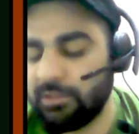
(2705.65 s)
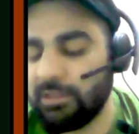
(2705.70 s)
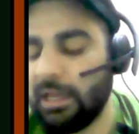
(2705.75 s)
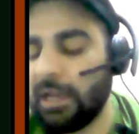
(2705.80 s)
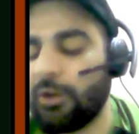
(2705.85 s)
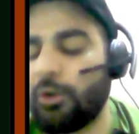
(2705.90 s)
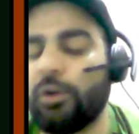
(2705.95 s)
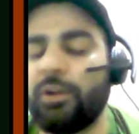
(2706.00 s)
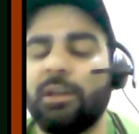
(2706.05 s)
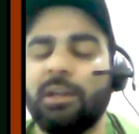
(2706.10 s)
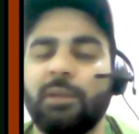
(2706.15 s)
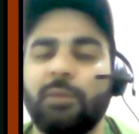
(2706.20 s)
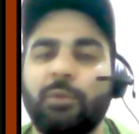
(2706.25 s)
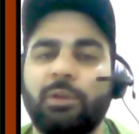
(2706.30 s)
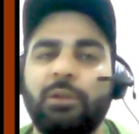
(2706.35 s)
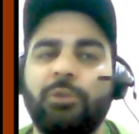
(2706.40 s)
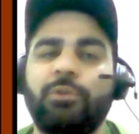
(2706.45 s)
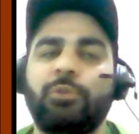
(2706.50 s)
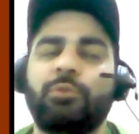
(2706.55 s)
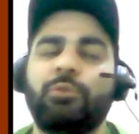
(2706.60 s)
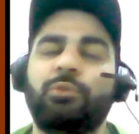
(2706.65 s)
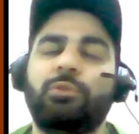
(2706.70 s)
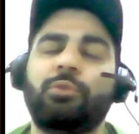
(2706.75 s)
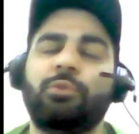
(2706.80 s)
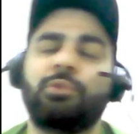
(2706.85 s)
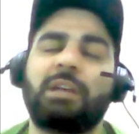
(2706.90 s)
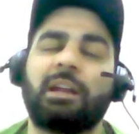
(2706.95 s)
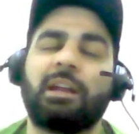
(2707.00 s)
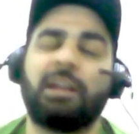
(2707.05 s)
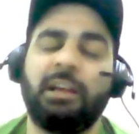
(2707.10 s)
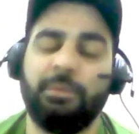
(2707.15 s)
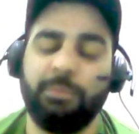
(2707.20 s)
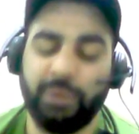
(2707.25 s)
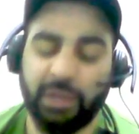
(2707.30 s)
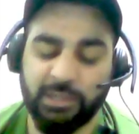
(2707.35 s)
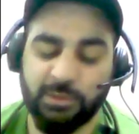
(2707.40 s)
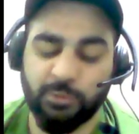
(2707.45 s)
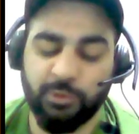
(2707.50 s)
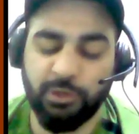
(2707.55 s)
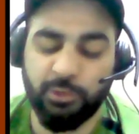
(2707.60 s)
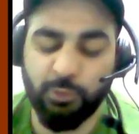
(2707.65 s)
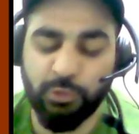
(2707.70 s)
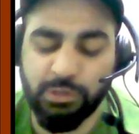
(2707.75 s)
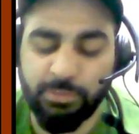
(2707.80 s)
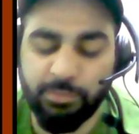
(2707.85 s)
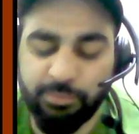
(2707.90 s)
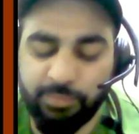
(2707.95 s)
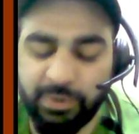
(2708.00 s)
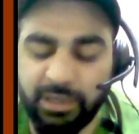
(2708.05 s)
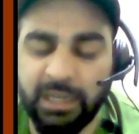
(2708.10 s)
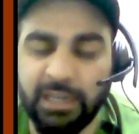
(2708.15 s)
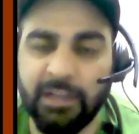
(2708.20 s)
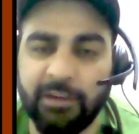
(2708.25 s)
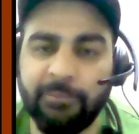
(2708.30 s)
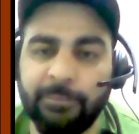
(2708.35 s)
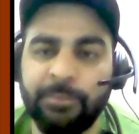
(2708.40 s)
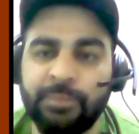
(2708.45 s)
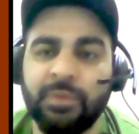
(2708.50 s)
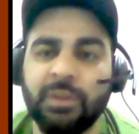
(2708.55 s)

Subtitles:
Accordingly we'll use that because we'll use PDF.